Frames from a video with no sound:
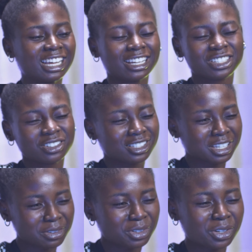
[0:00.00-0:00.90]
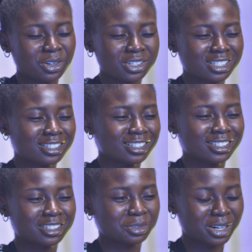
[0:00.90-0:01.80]
they are just giving us
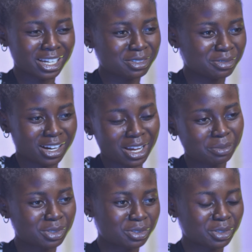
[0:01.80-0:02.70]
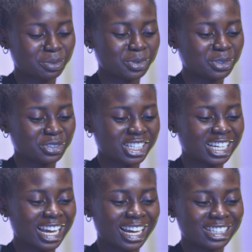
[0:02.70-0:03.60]
this right vibes to the
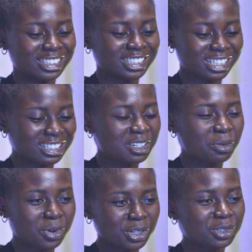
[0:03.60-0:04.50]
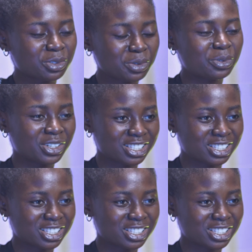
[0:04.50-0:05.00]
movie, and they work so well